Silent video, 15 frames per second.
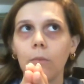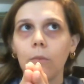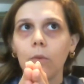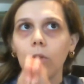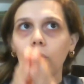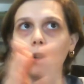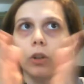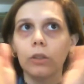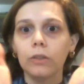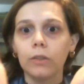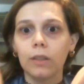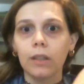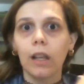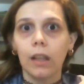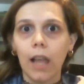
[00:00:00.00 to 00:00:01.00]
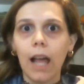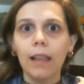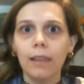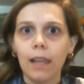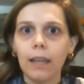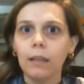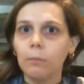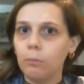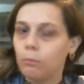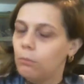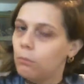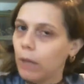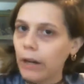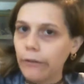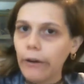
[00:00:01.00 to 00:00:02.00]
looked a lot like
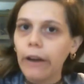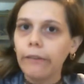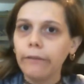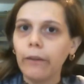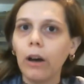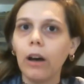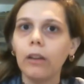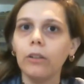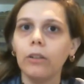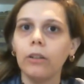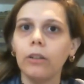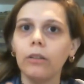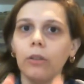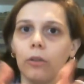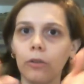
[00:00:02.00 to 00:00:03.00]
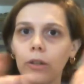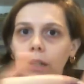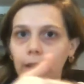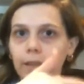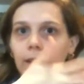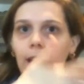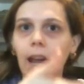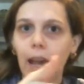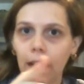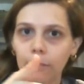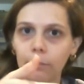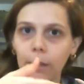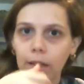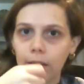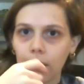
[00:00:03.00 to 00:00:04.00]
my grandfather, or his
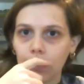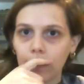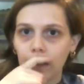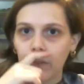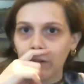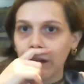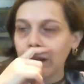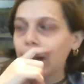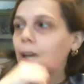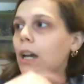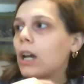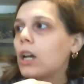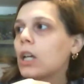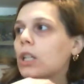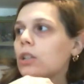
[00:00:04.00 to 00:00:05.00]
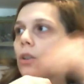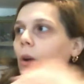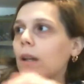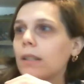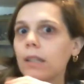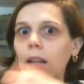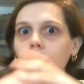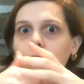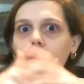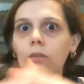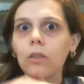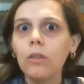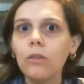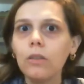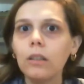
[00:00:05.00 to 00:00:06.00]
dad, basically, right? So I said, Uncle
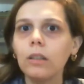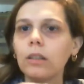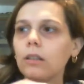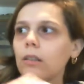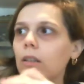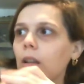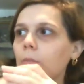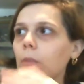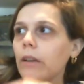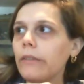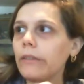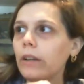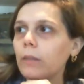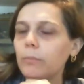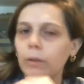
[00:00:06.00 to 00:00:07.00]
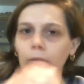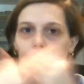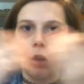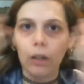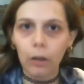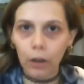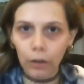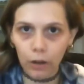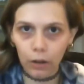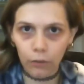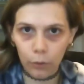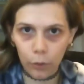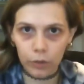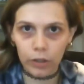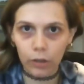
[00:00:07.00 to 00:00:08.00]
Tony, but
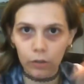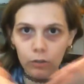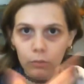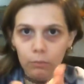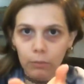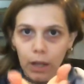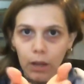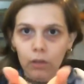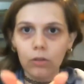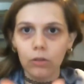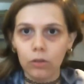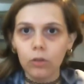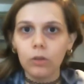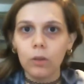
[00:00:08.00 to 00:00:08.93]
of course, my Uncle Tony